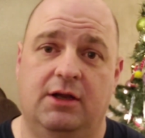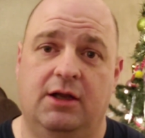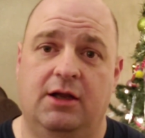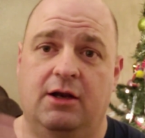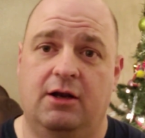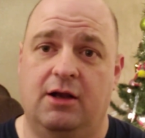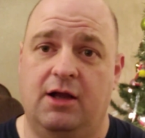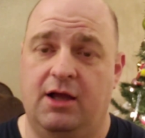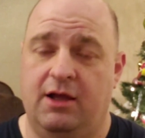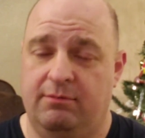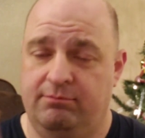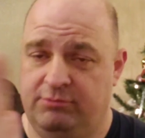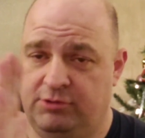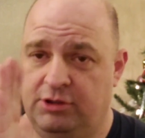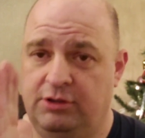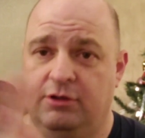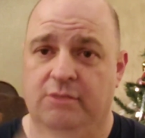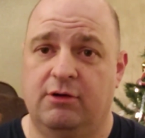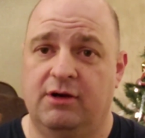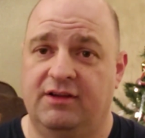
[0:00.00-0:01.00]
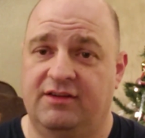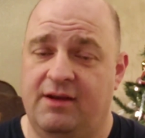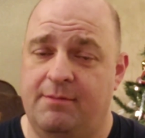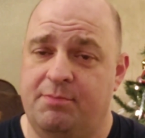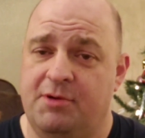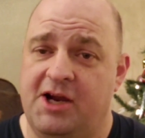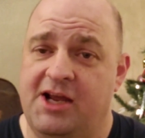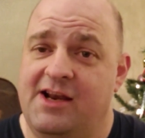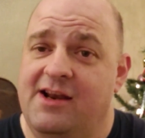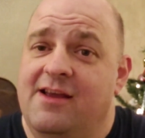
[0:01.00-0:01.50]
or 2 degrees
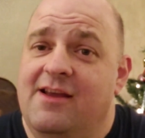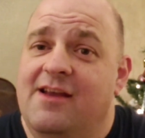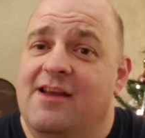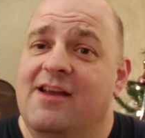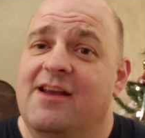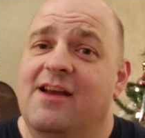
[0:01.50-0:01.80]
upright.